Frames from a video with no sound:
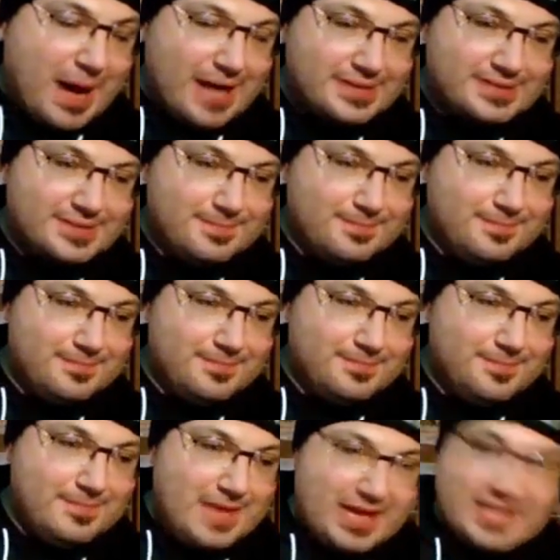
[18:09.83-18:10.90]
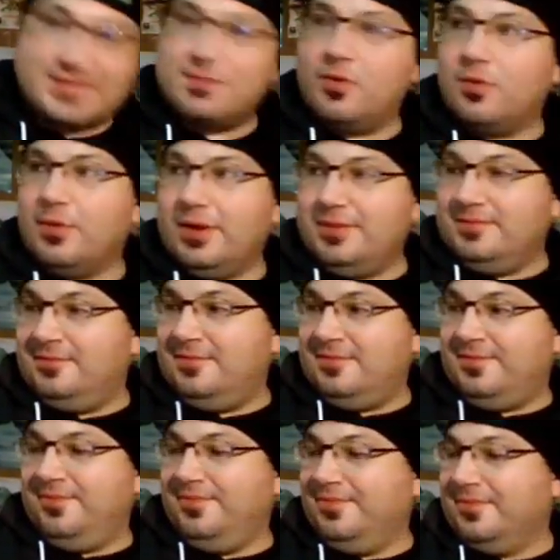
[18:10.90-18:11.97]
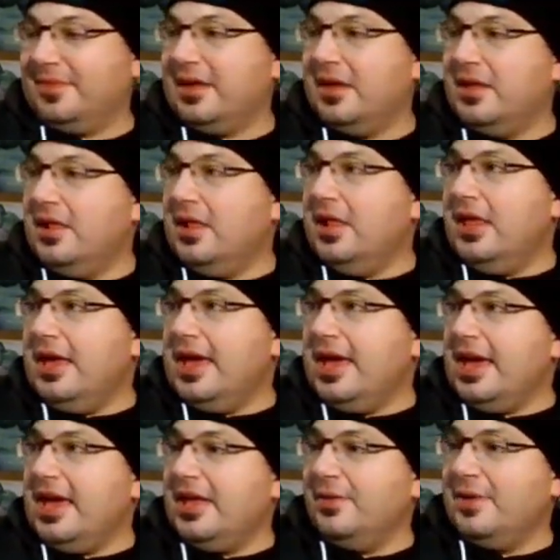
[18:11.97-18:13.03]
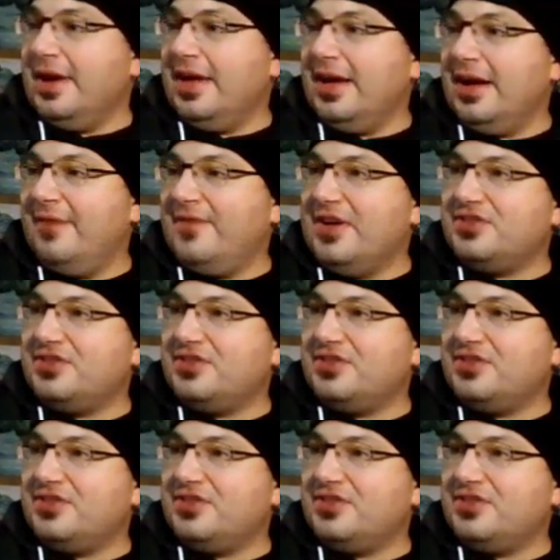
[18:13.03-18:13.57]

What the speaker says: But it gets more weird. Anyway,